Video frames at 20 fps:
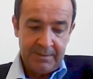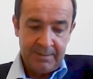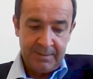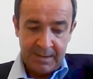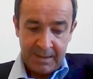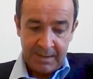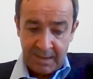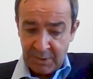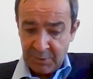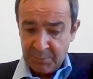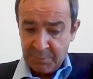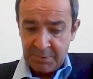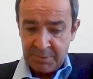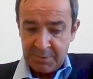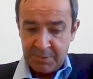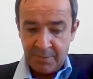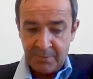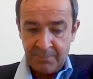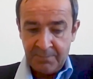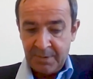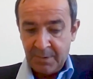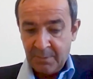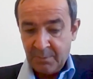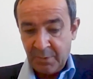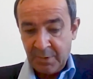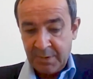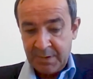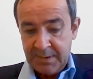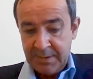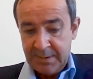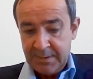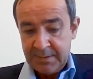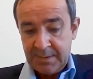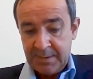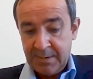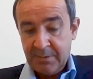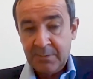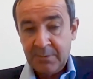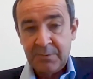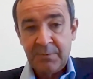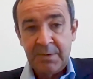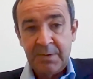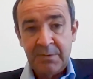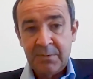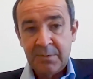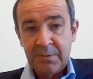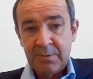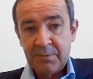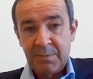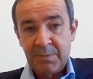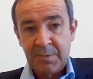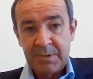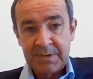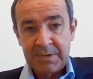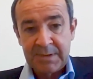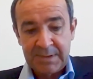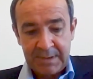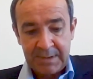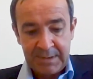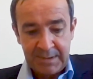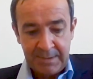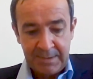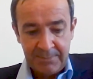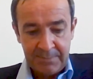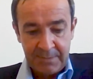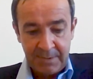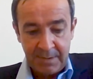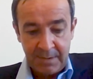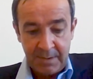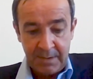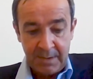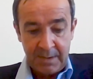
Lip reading: the engagement of the employees and the trade union representatives,